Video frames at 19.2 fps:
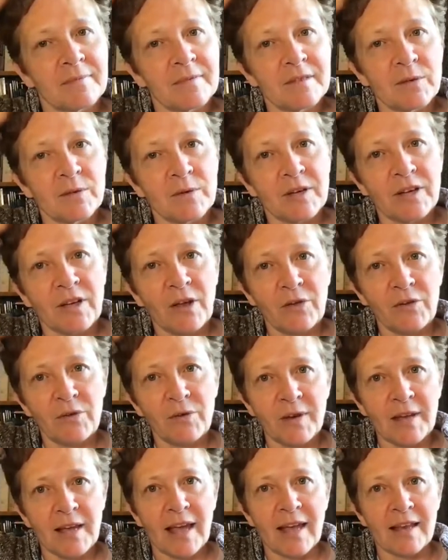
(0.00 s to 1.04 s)
So we're going to go
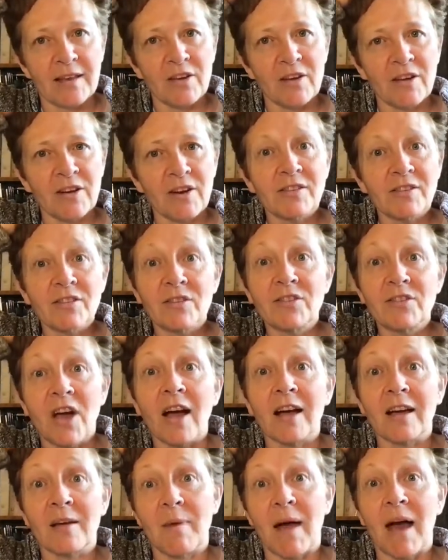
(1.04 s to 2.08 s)
through again. You can also
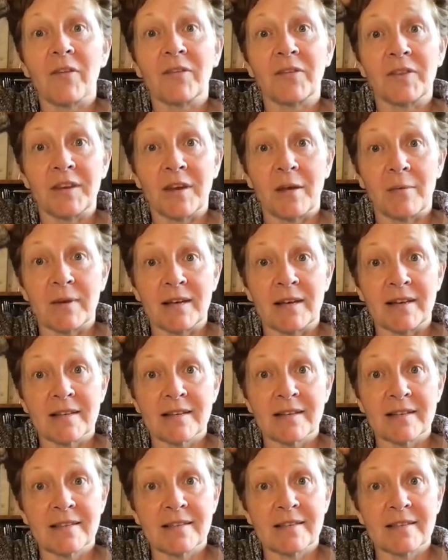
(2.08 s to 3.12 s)
talk about the
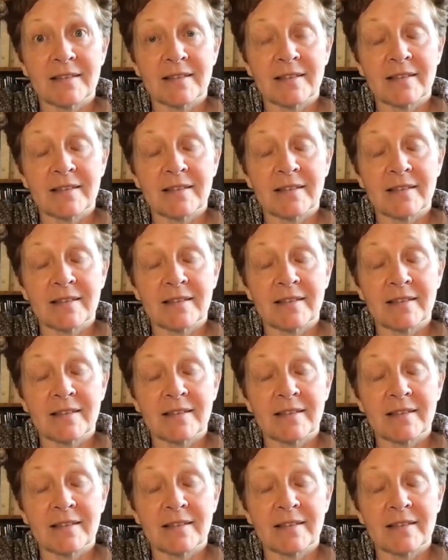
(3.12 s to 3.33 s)
numbness.